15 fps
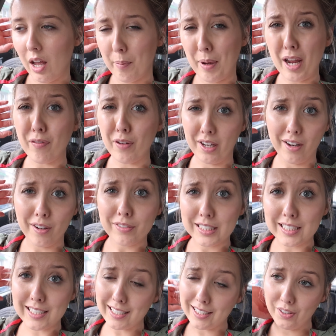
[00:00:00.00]
I'm heavy enough
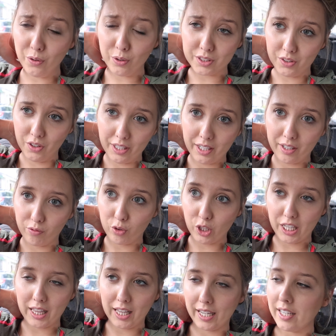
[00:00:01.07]
today, you know, it's not like
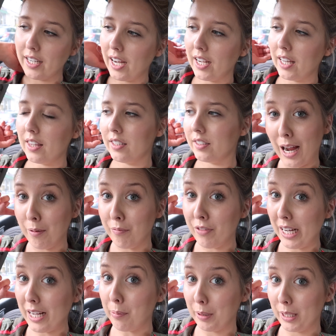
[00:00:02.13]
really light or anything. I'm
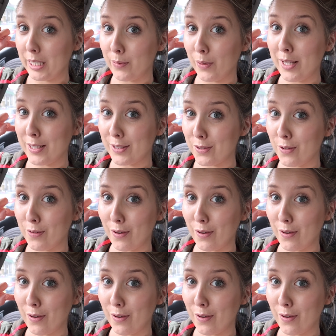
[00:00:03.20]
very pleased with these so